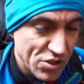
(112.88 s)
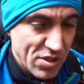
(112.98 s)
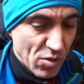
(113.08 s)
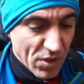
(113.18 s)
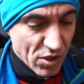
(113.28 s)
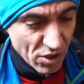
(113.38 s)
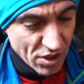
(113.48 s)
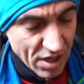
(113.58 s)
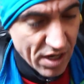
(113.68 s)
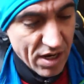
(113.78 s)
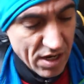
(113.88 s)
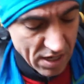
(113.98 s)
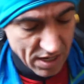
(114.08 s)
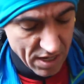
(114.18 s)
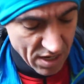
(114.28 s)
still be good
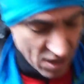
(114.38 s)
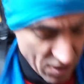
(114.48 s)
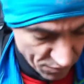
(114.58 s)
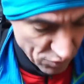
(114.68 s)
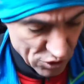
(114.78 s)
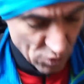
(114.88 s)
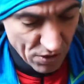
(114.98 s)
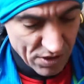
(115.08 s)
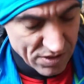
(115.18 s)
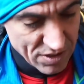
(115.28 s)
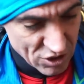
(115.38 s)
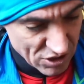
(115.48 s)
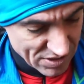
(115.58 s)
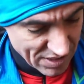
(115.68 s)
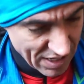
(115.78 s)
for soaring conditions.